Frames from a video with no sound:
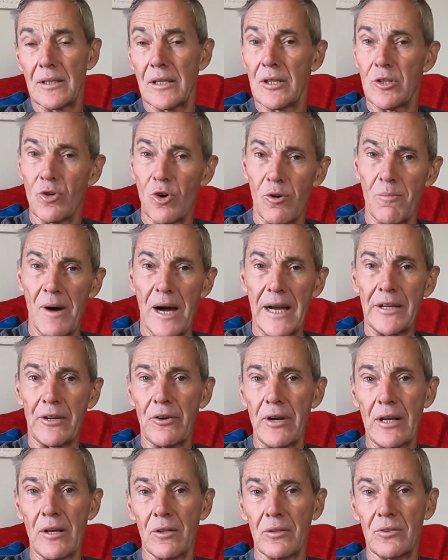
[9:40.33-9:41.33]
In your mind,
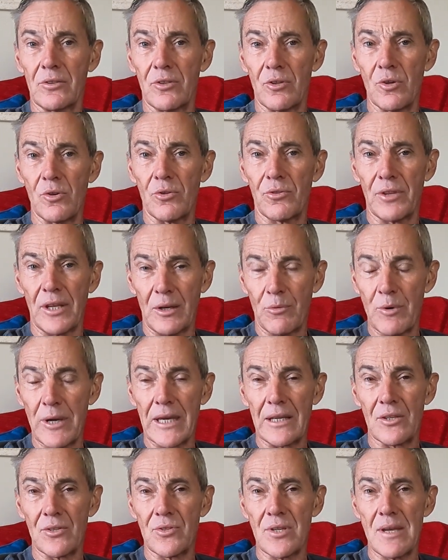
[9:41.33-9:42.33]
Chrigel, do you think we're
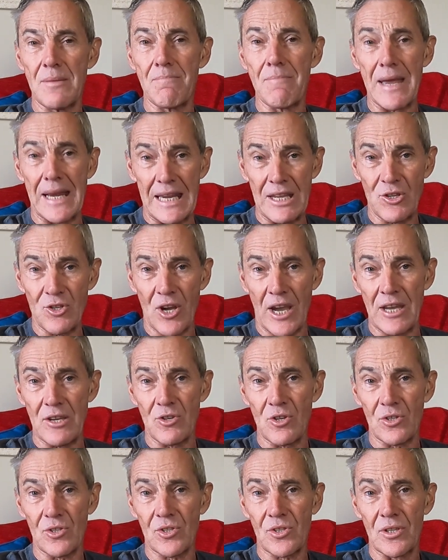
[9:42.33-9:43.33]
going to see many
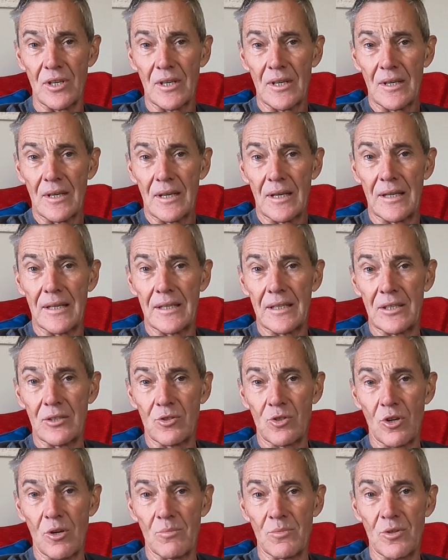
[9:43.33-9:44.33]
changes in
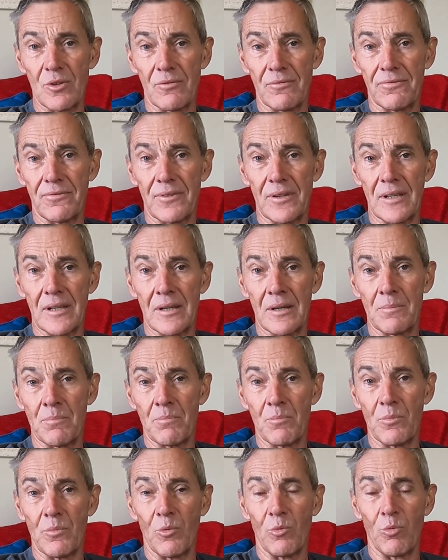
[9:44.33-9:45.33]
terms of
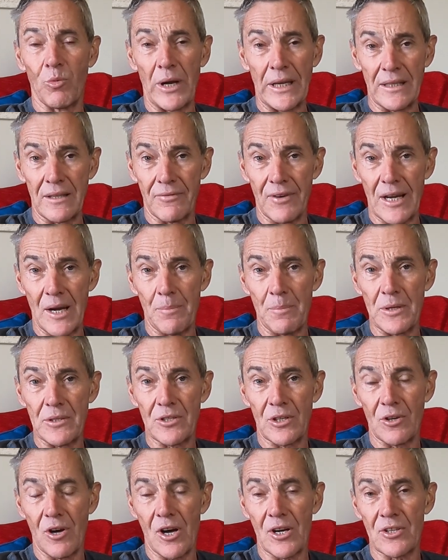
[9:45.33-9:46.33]
wing development
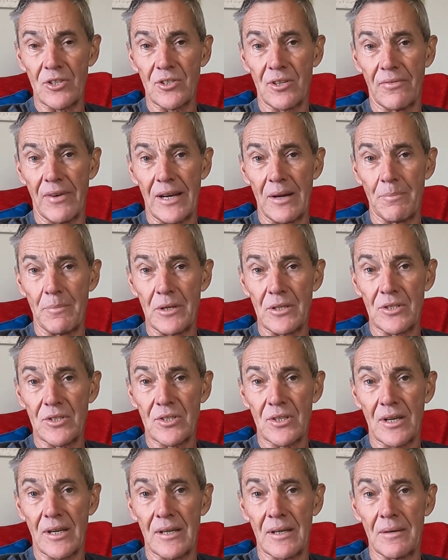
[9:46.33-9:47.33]
and harness development